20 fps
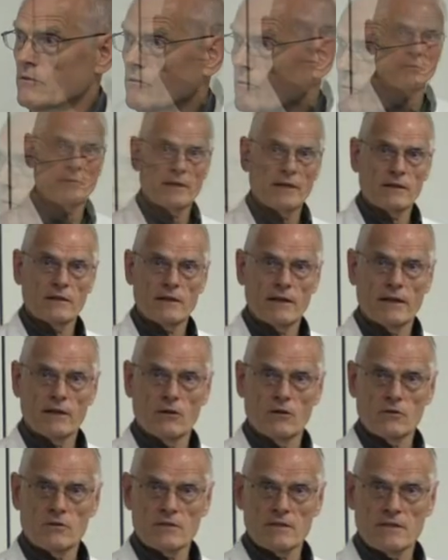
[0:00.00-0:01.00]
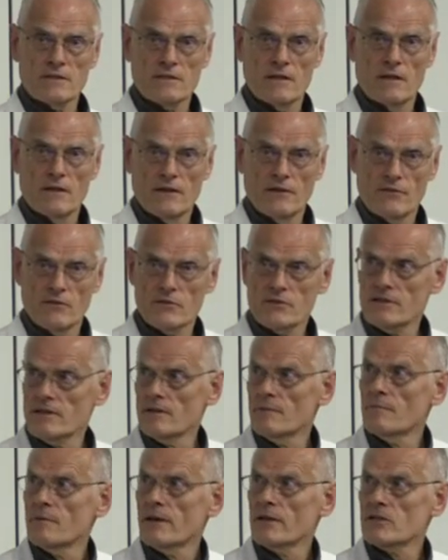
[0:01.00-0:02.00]
to make a diagnosis. If you see
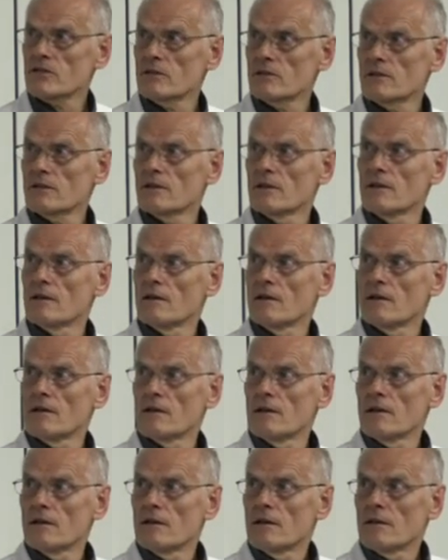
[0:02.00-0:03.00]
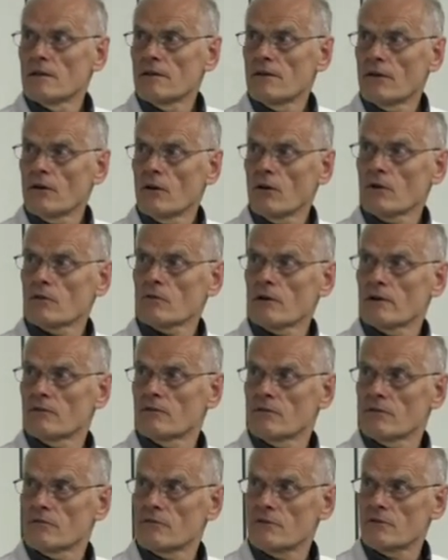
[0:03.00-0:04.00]
a patient, they all
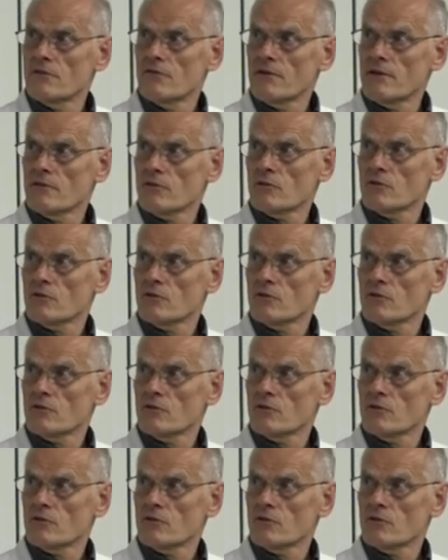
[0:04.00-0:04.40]
run with fever